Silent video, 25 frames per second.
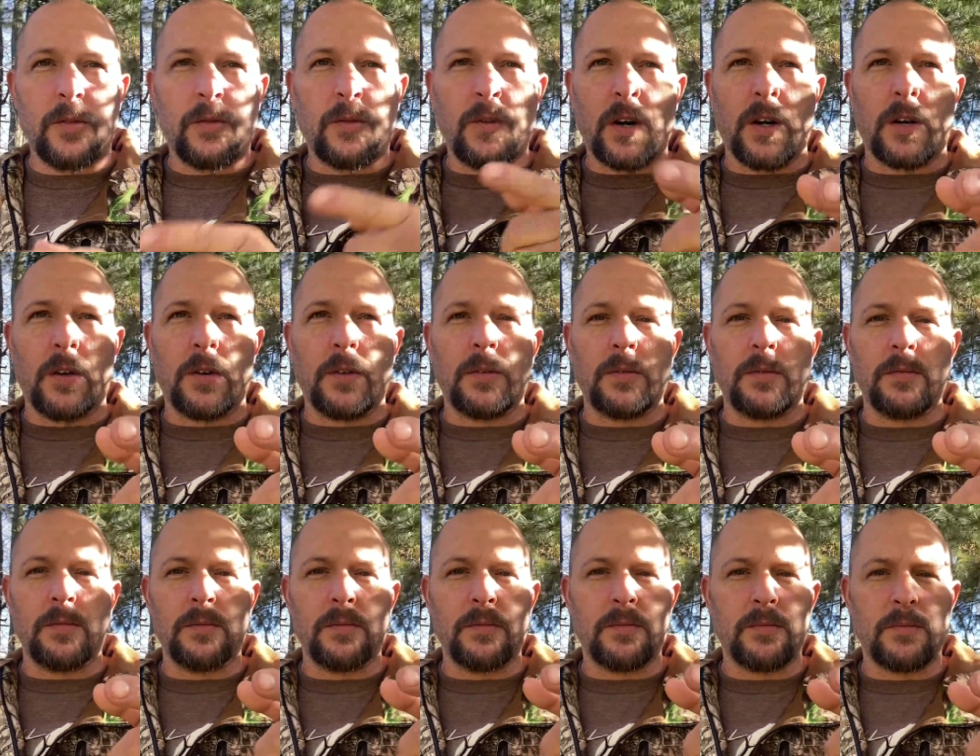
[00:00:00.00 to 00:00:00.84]
Well,
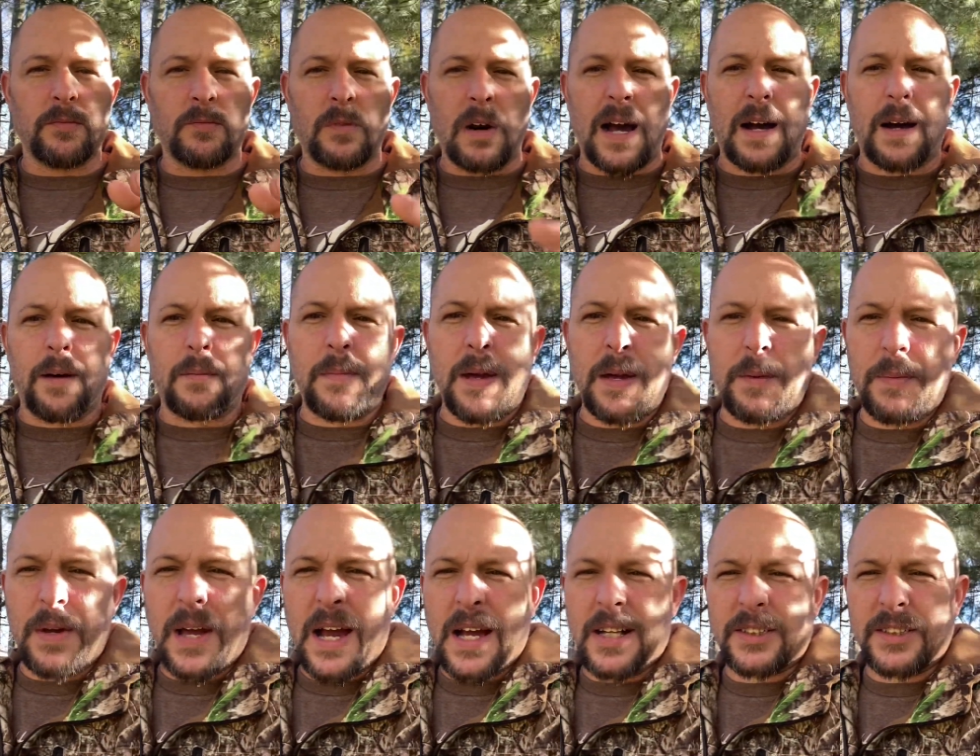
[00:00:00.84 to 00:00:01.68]
wow,
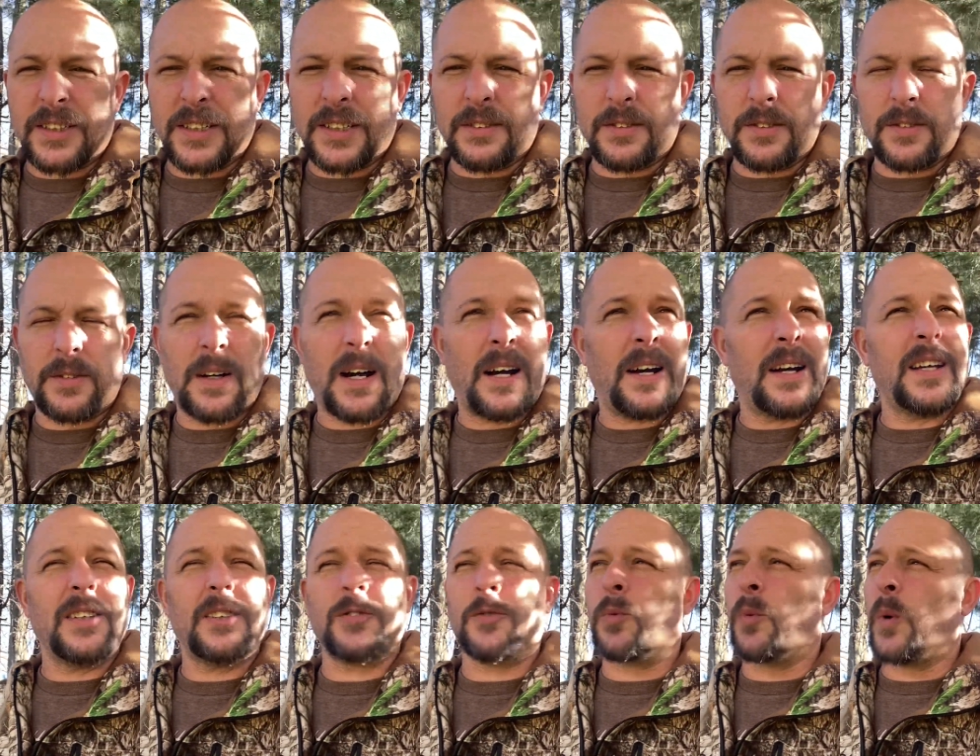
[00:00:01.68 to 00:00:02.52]
maybe I should, uh,
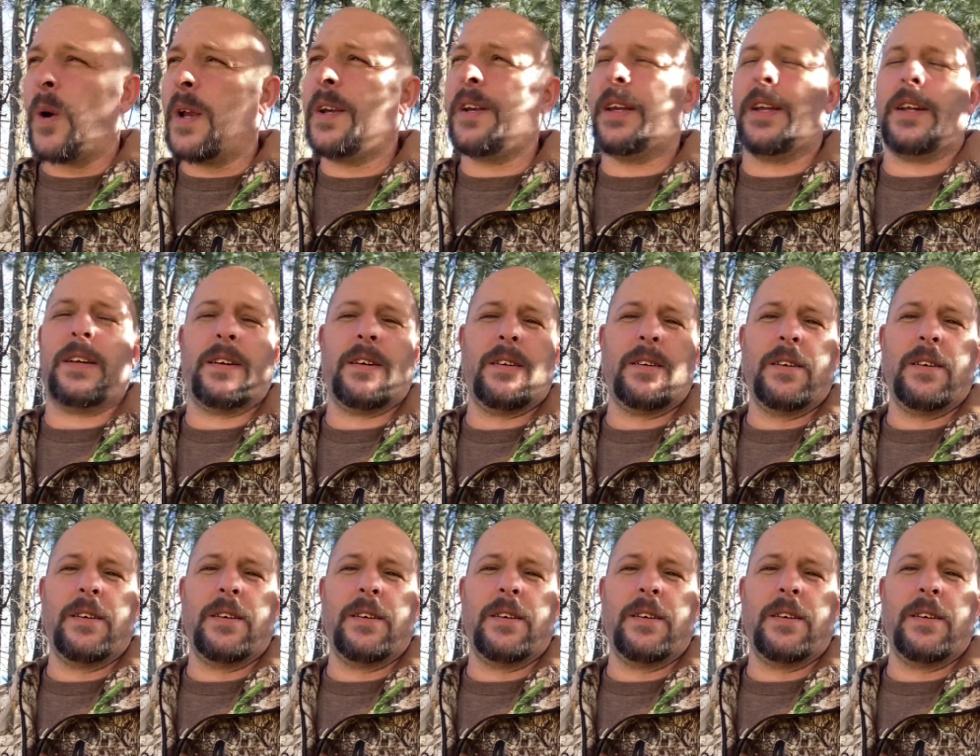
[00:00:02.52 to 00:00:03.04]
it's windy.